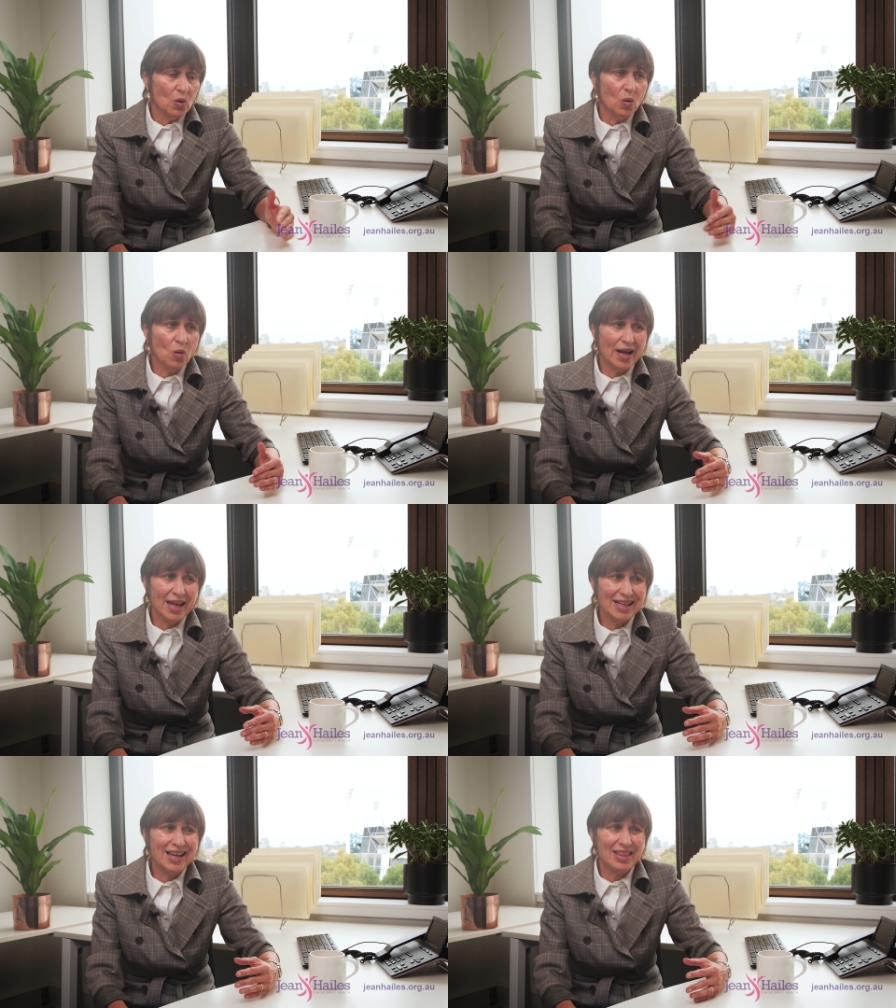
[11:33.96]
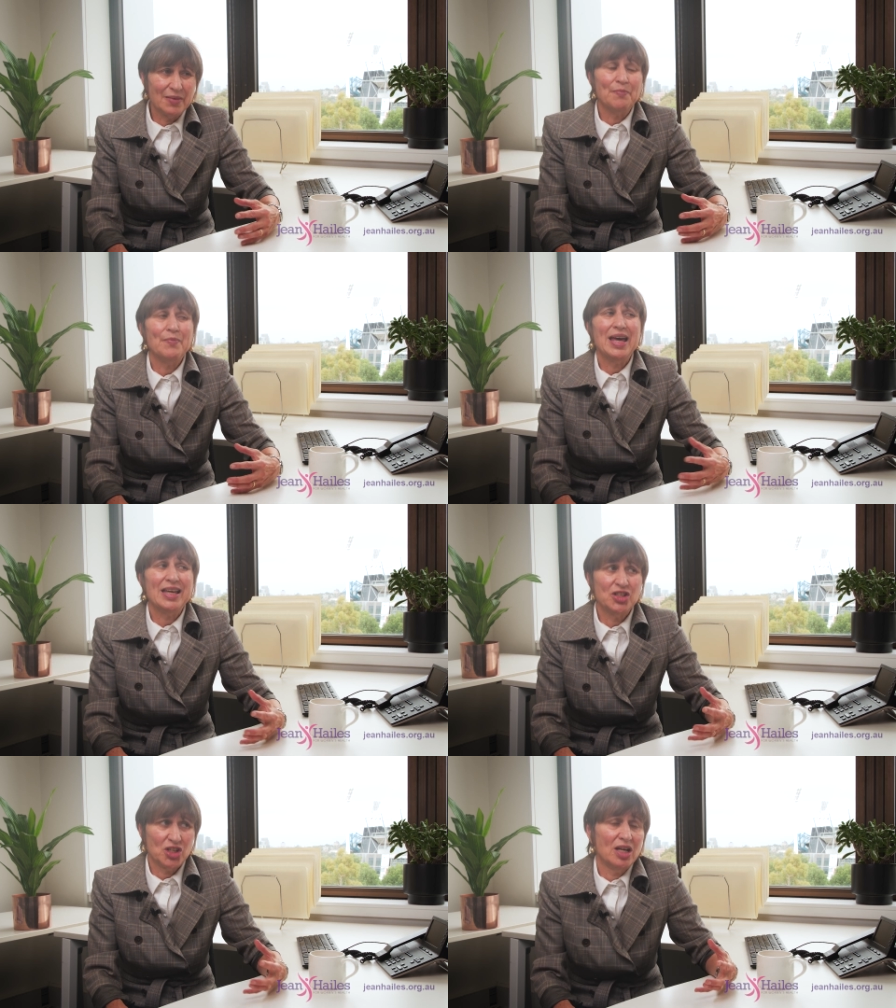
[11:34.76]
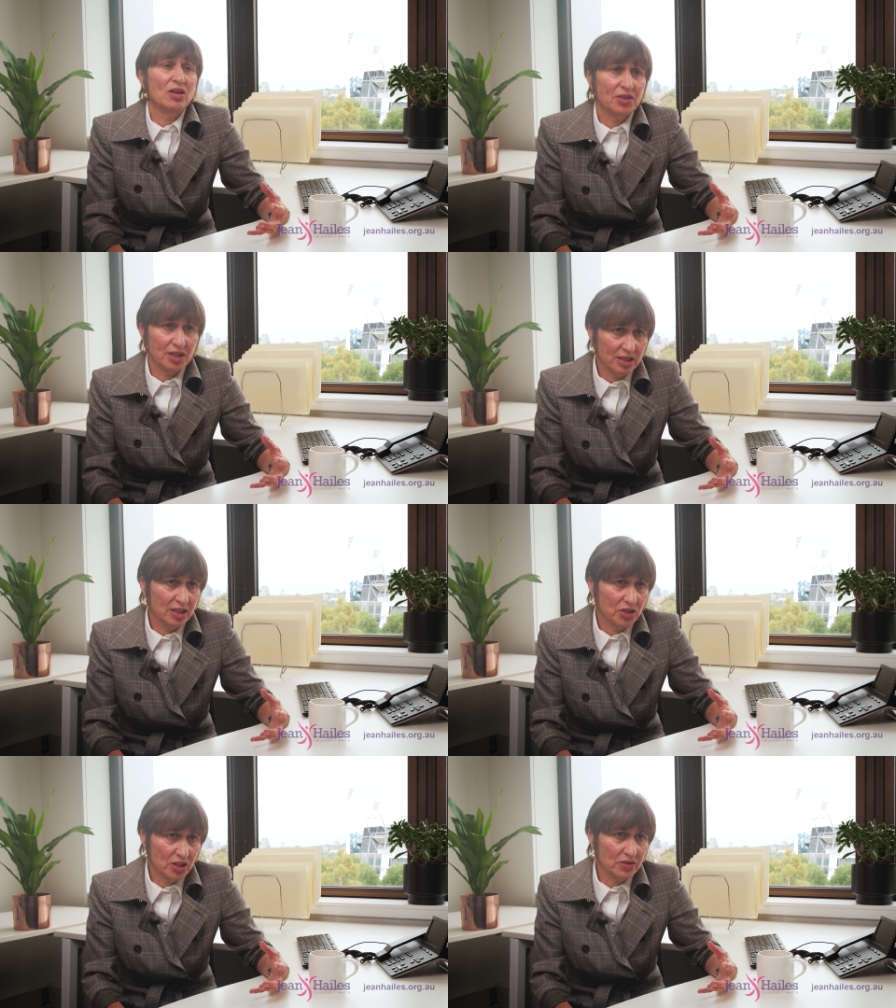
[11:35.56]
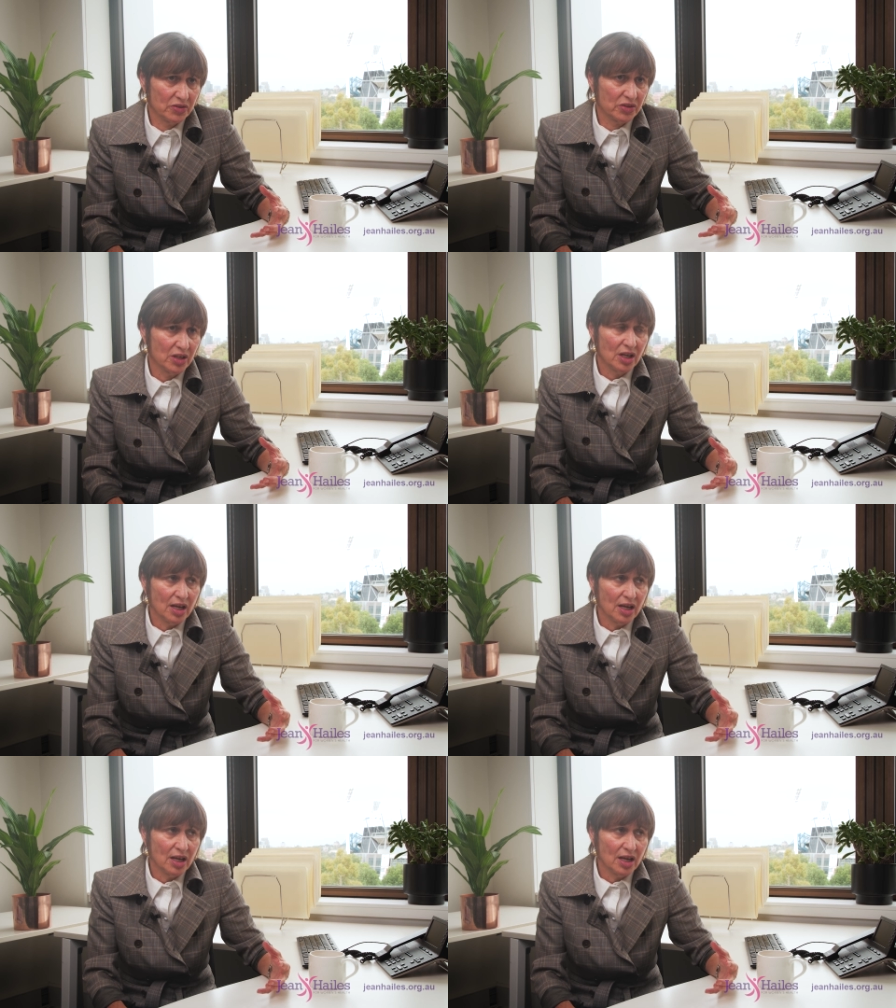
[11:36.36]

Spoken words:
or any other major health conditions.